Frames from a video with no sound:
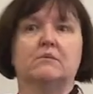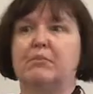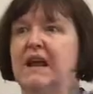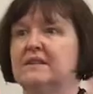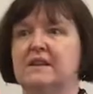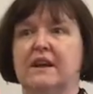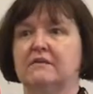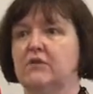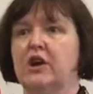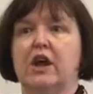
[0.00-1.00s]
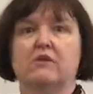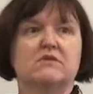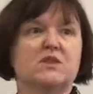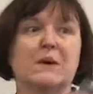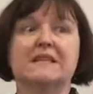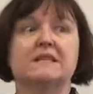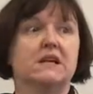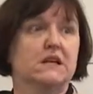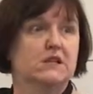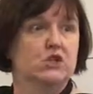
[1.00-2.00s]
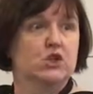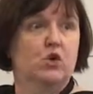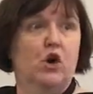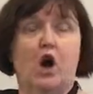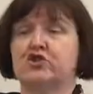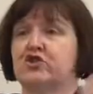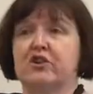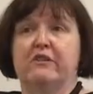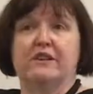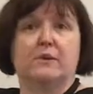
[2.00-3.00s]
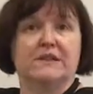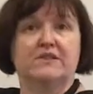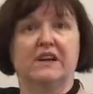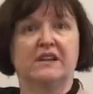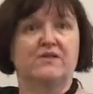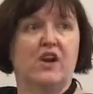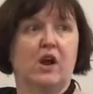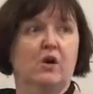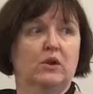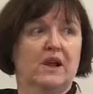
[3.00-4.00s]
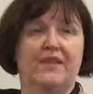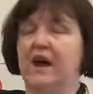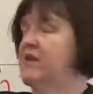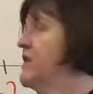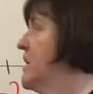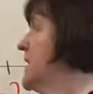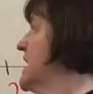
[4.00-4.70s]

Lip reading: Place like, you know, Switzerland or Austria in the winter, it gets very cold like that overnight.